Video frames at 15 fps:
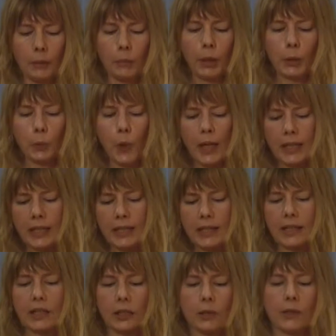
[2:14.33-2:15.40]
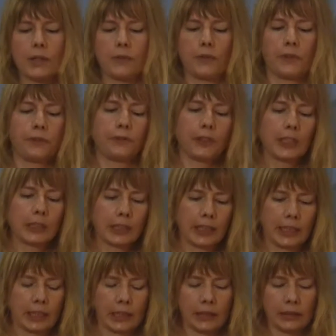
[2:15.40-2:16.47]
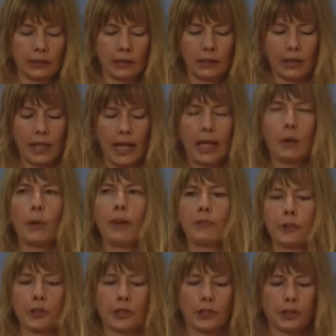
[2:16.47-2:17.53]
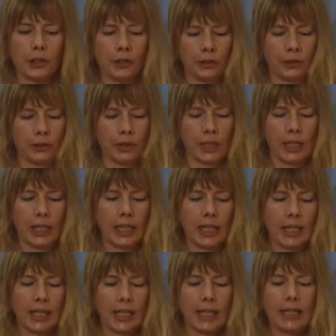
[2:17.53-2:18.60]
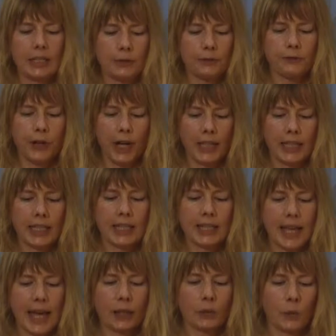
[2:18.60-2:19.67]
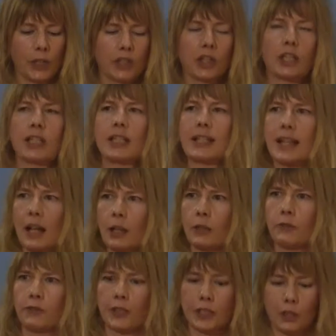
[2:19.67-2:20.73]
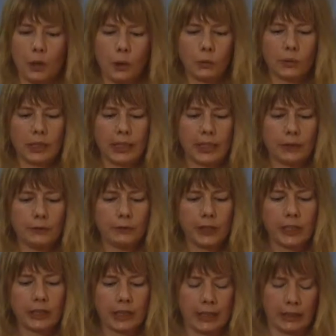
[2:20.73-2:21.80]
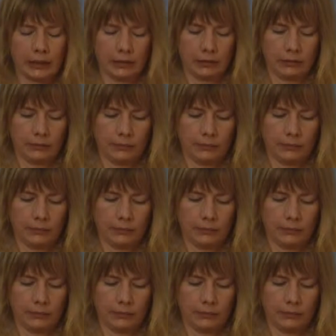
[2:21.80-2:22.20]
But what is the use of a feeling, however certain, in defining that which itself is only a feeling?